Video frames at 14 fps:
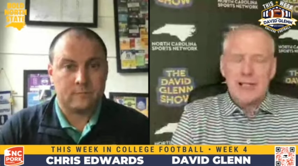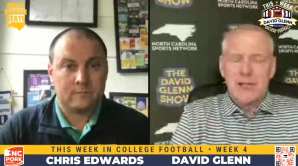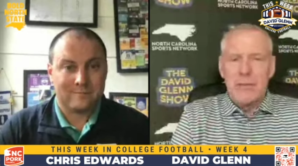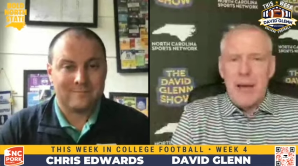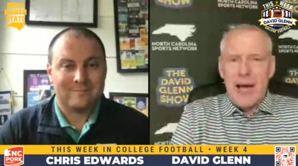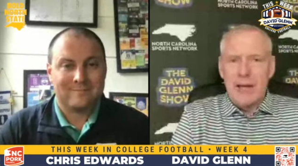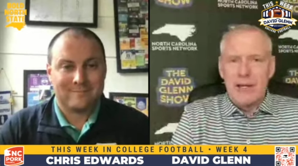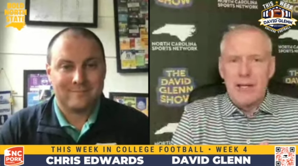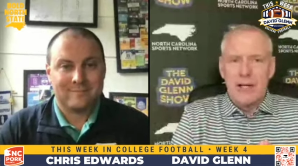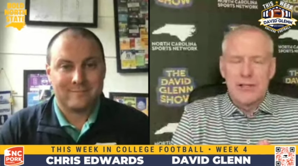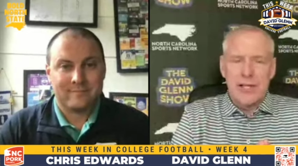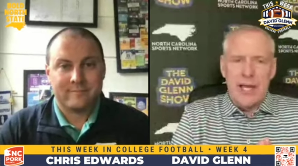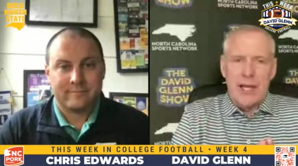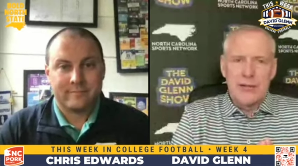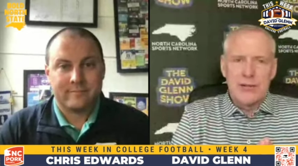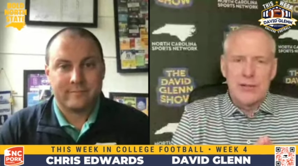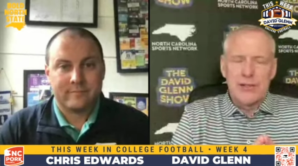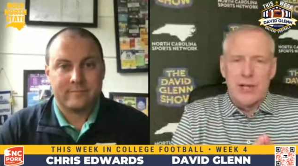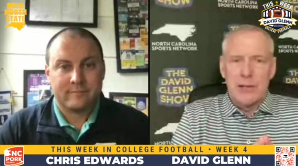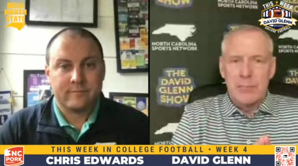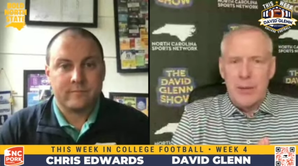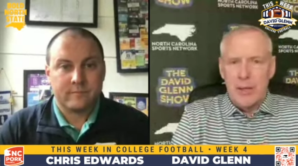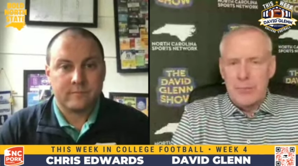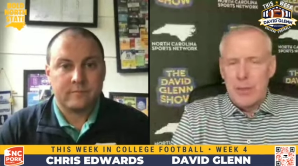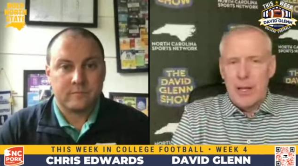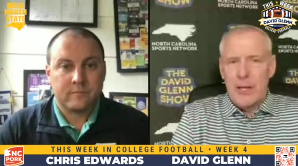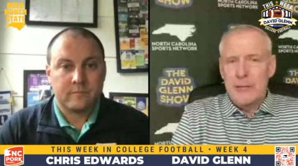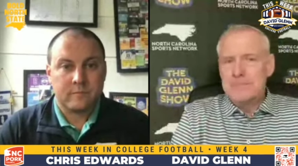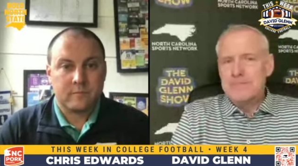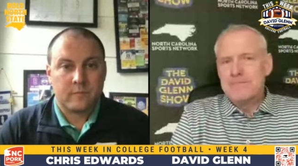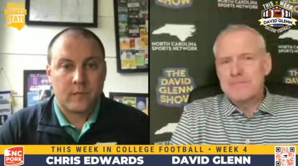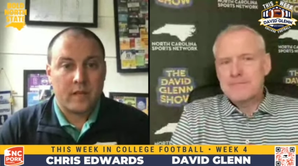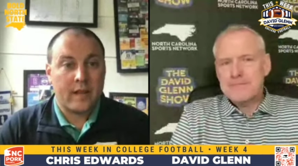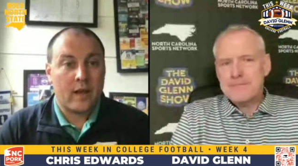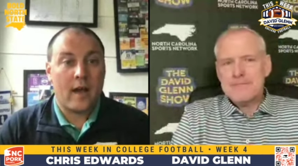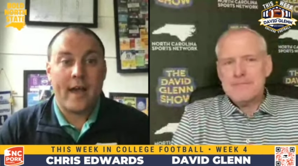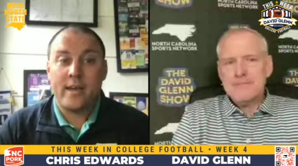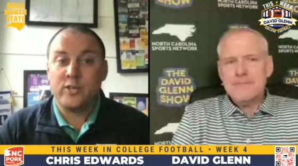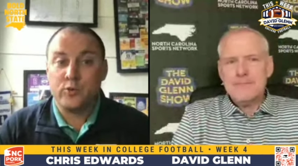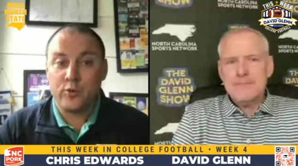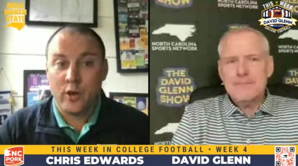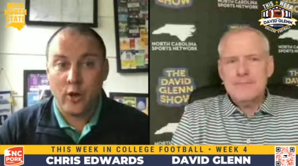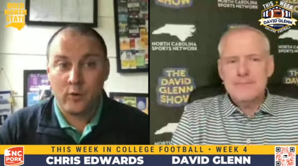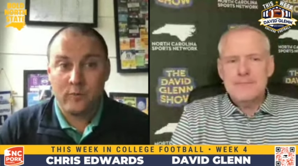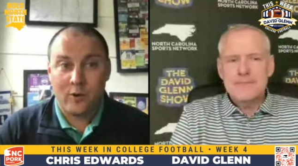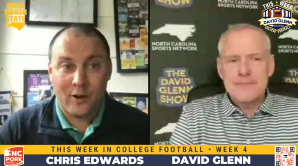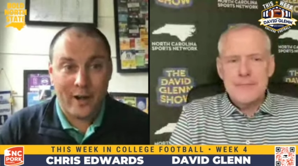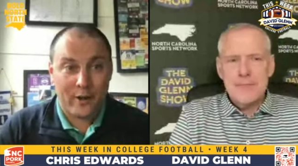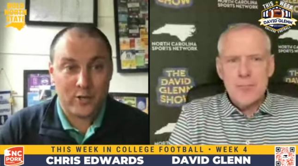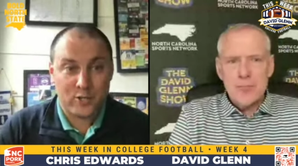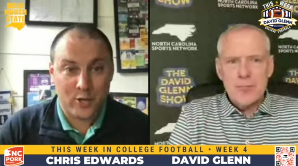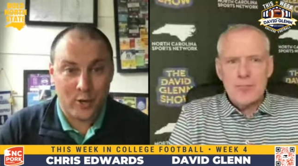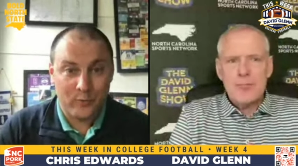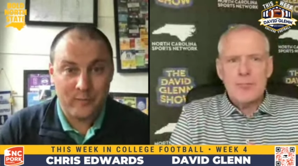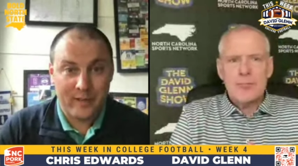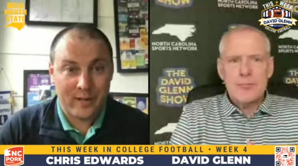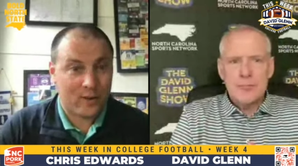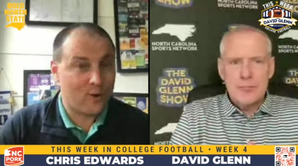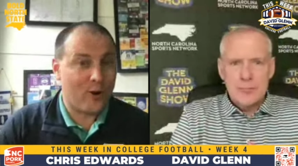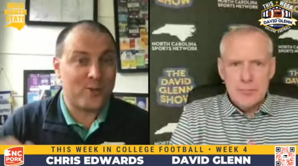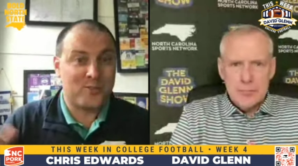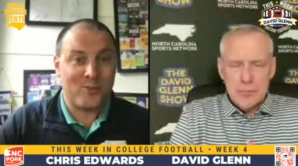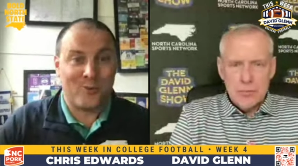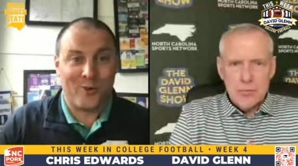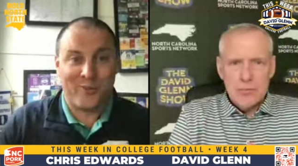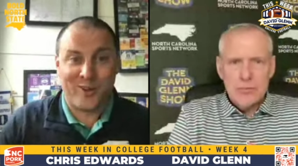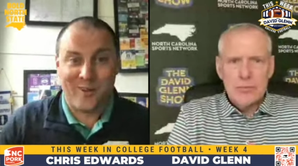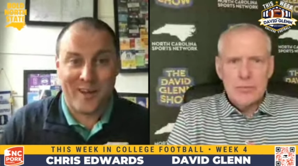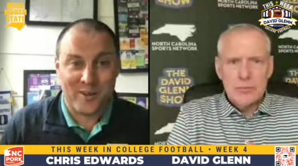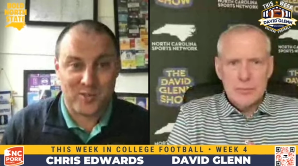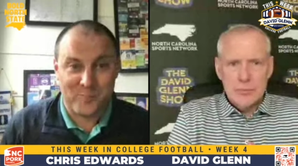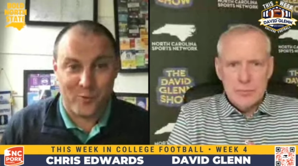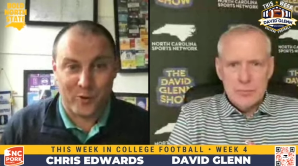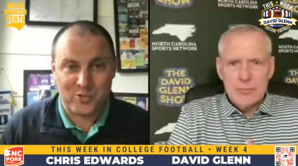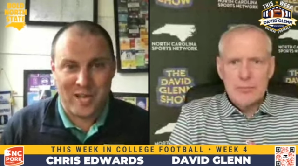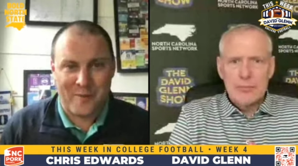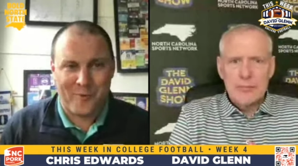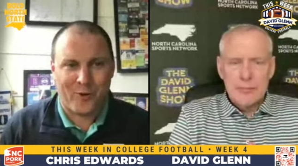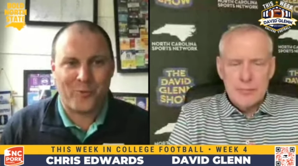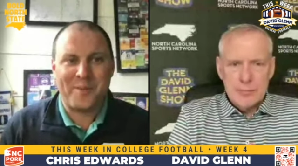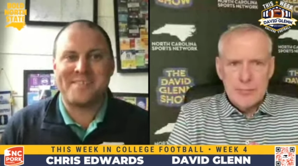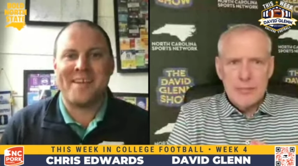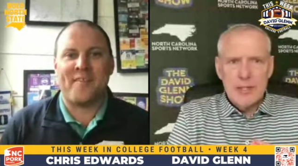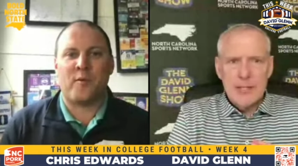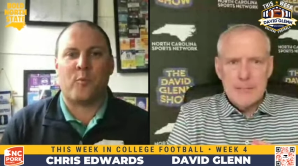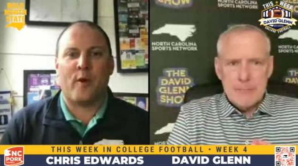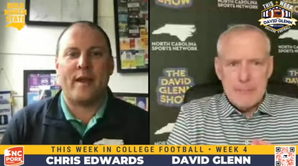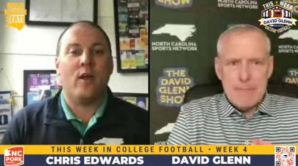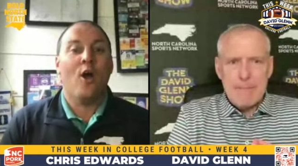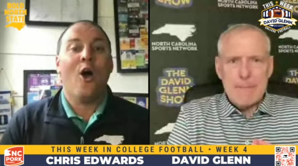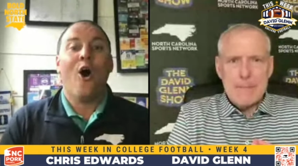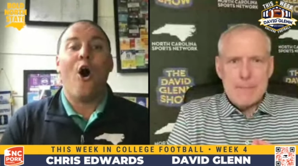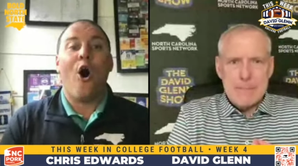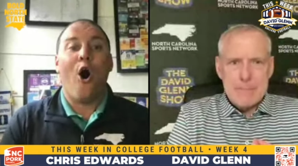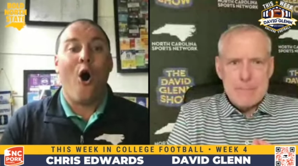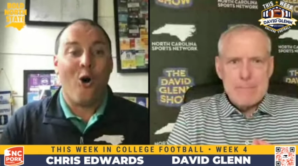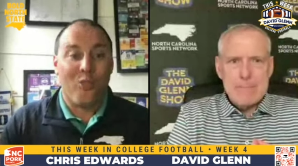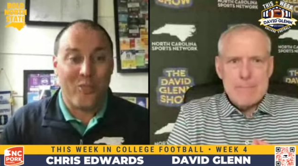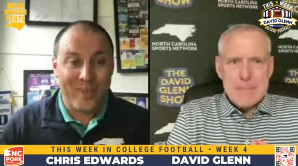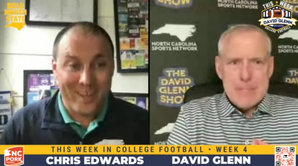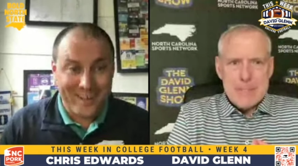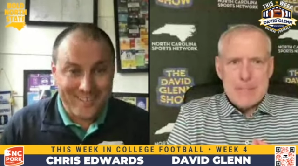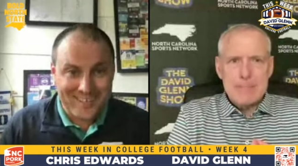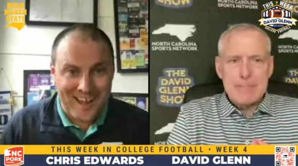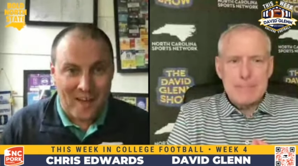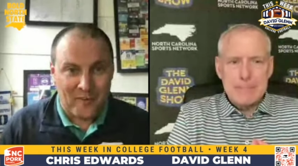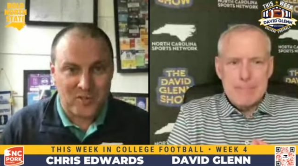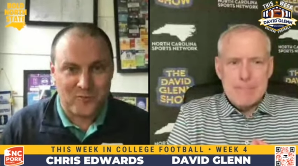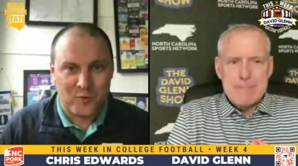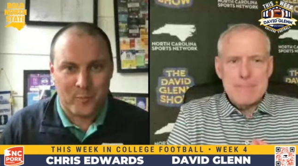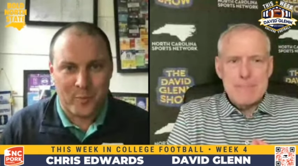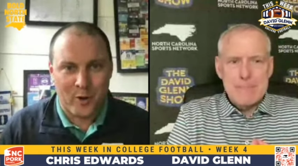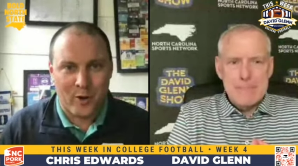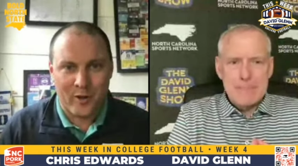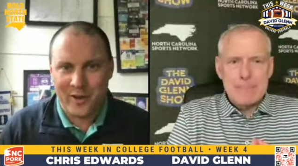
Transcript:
Speaker 1: the Mountaineers enter Sun Belt play.
Speaker 2: Now, as you know, on our show and across the North Carolina Sports Network, we celebrate all things college football